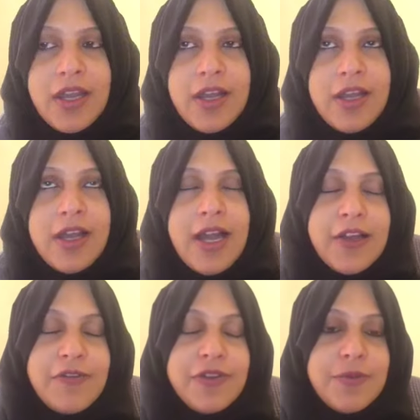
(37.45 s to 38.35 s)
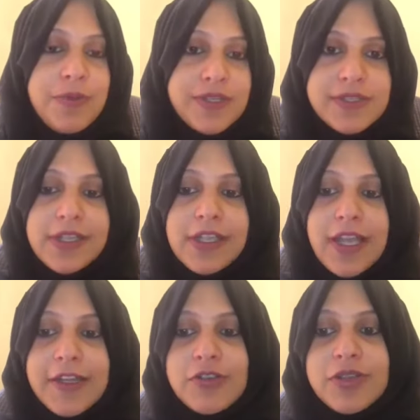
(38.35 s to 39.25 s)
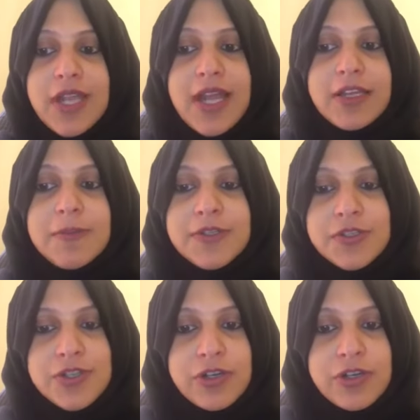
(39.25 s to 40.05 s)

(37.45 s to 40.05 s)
I would personally like to thank Mr.